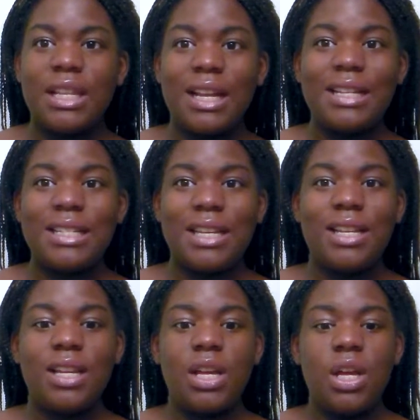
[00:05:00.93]
than I
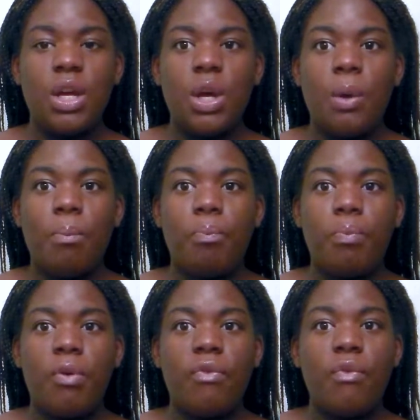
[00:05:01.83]
did
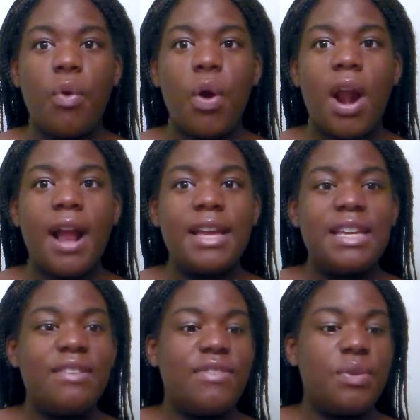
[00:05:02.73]
before I
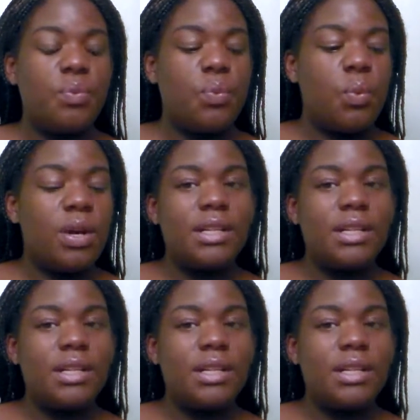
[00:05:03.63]
even